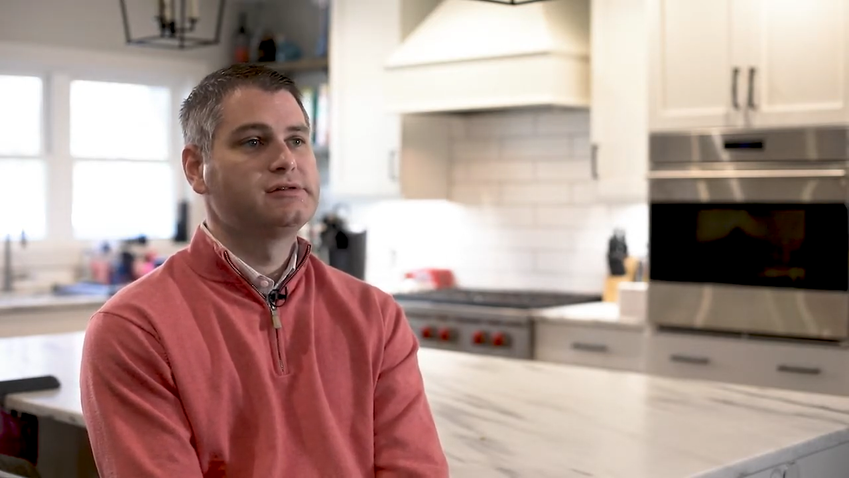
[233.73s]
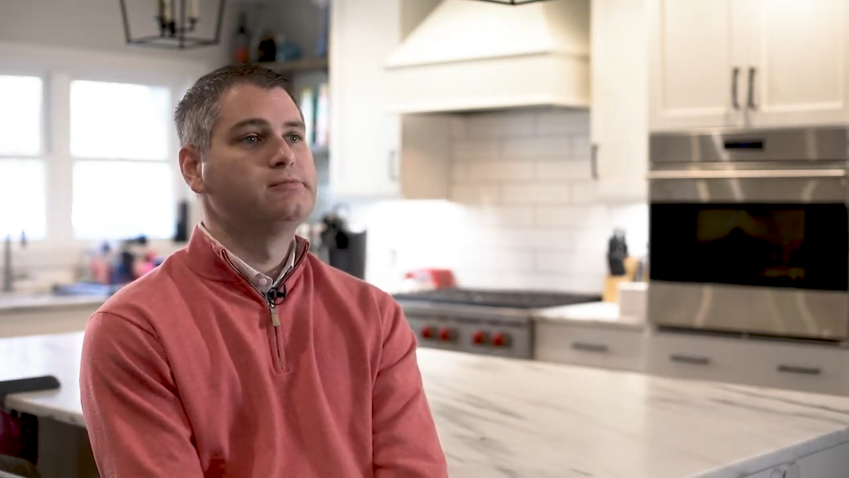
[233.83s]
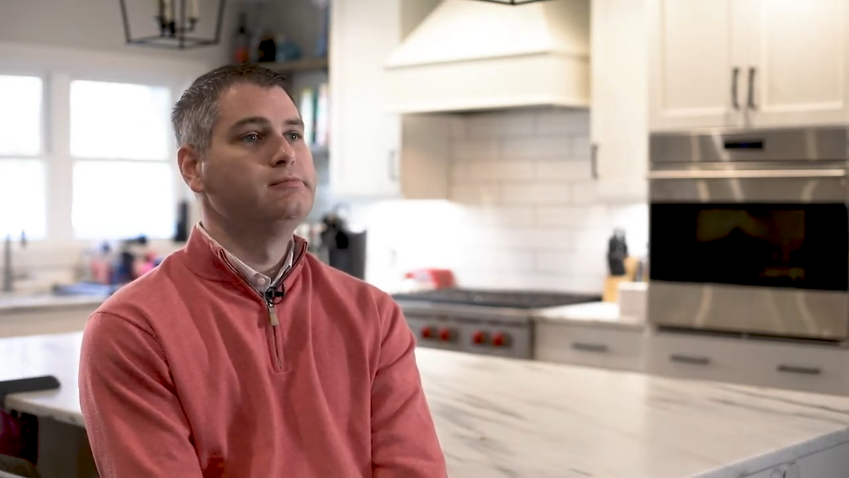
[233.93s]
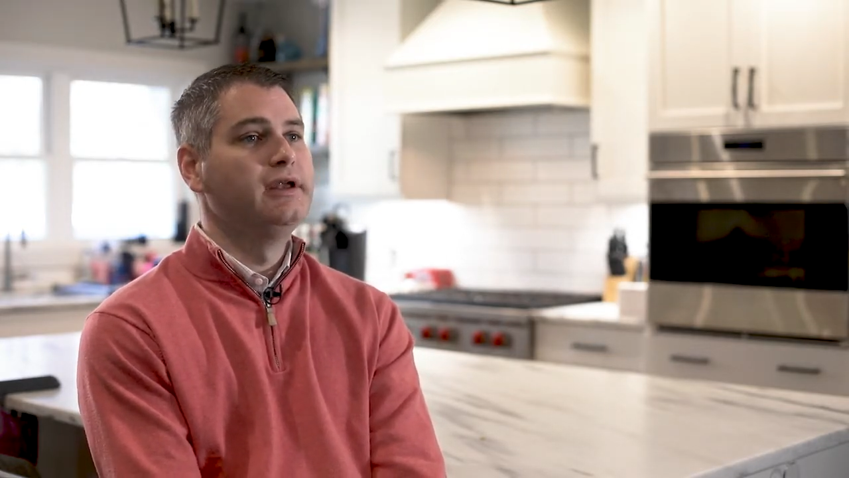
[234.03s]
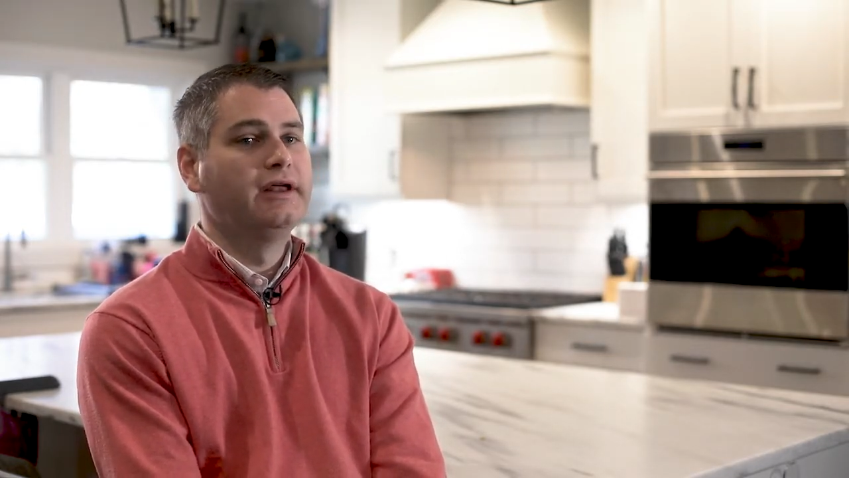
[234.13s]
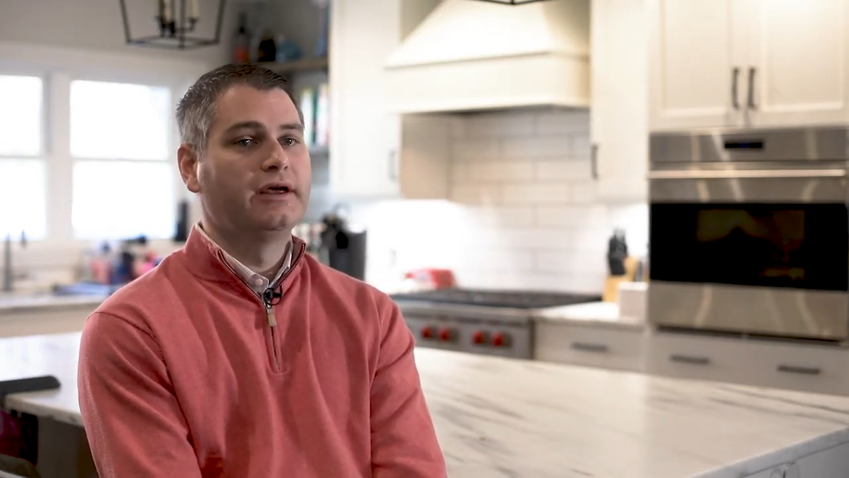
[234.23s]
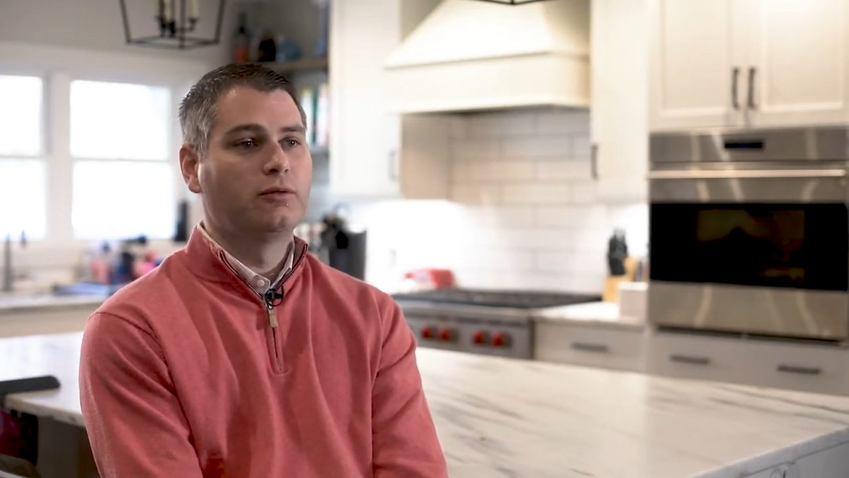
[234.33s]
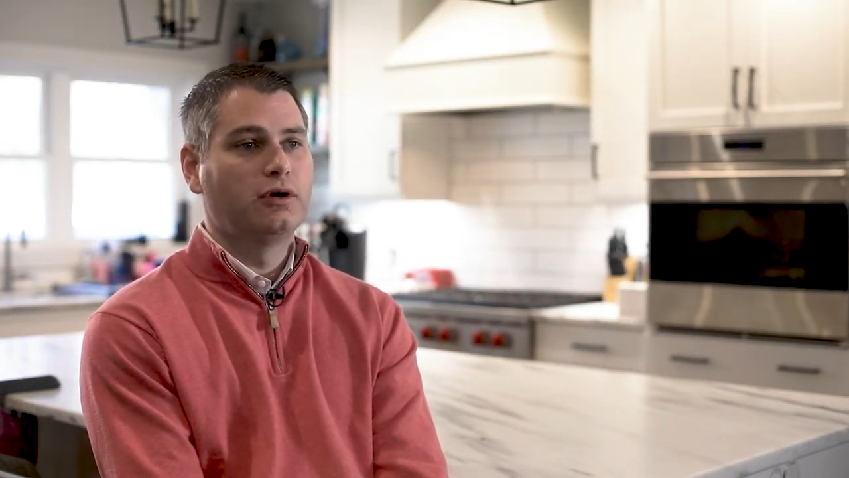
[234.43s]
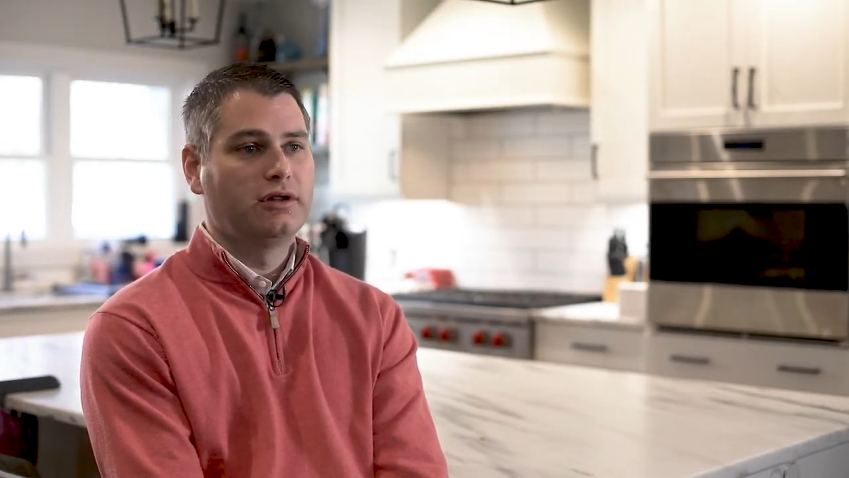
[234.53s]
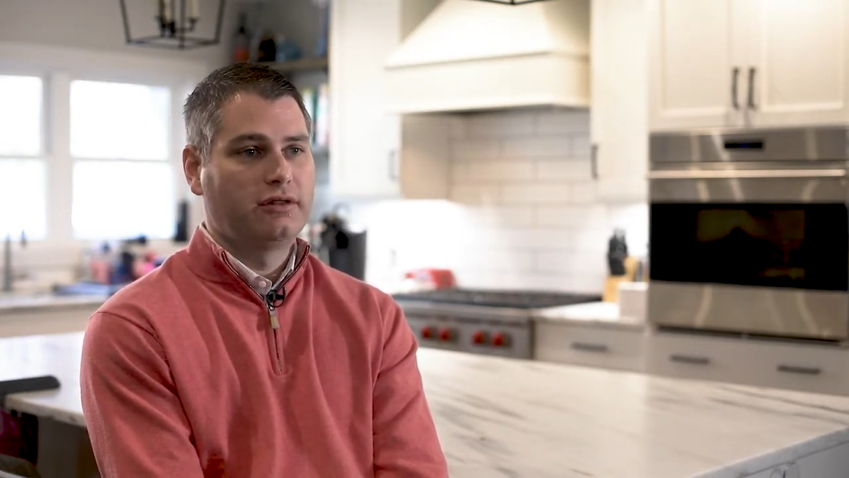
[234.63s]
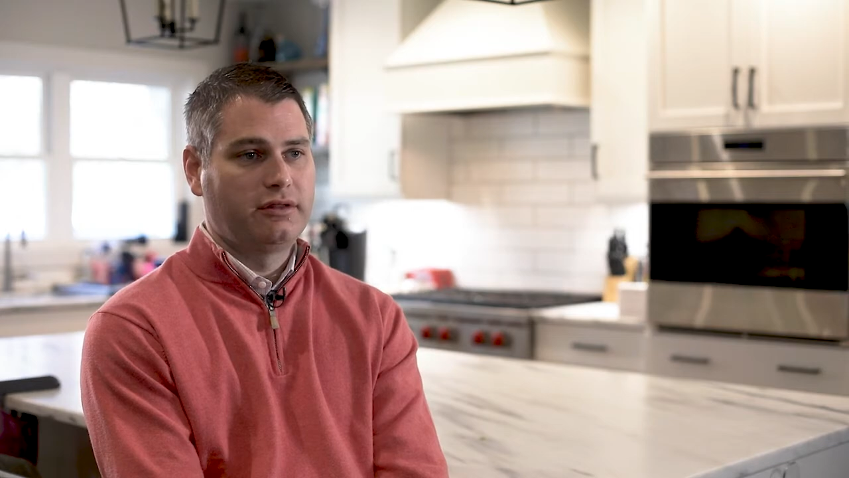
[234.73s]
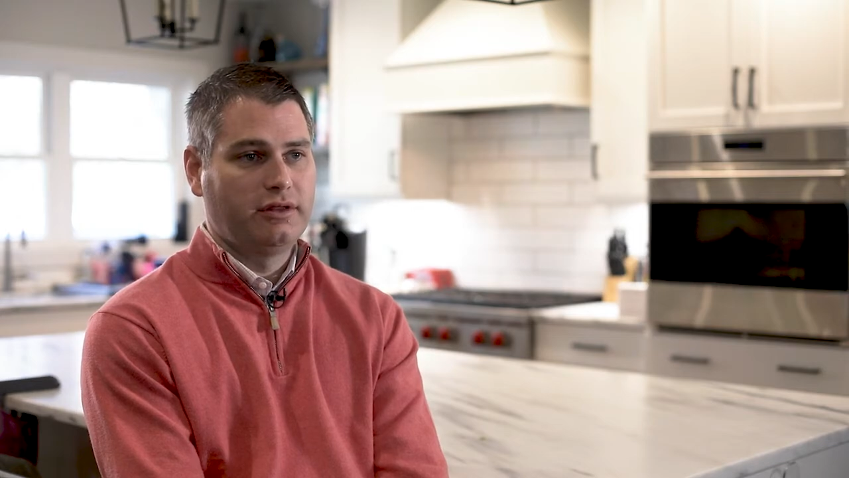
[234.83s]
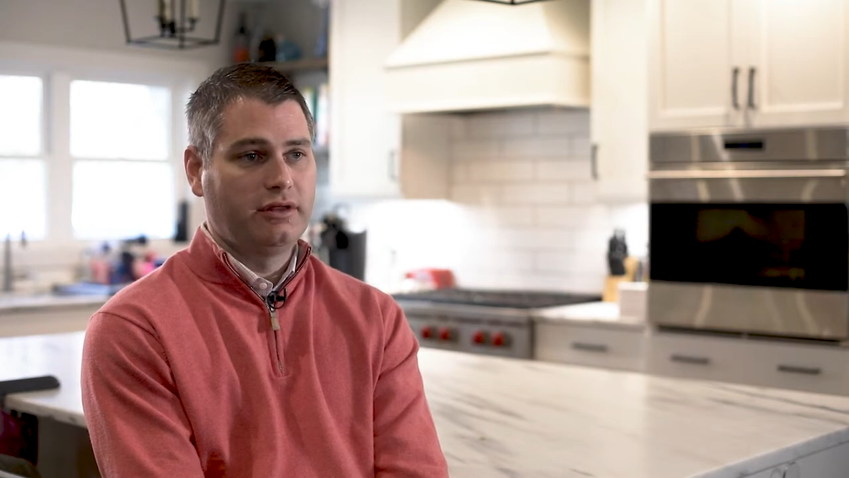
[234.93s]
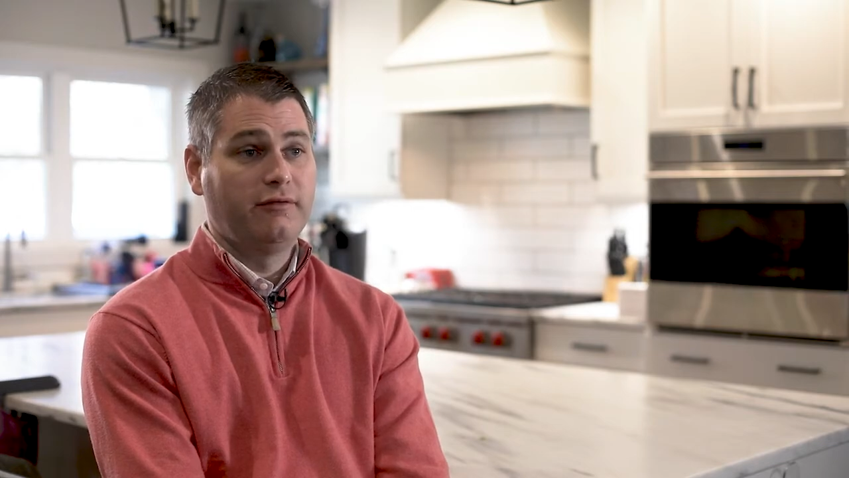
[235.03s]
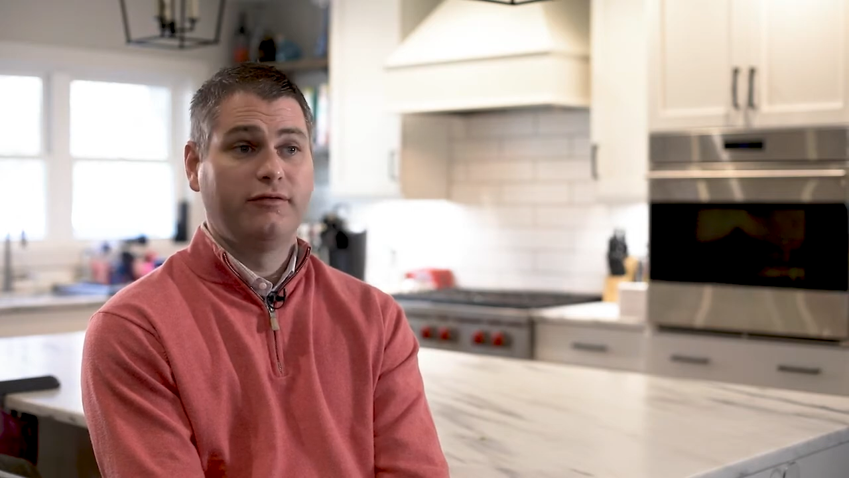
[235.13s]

meeting with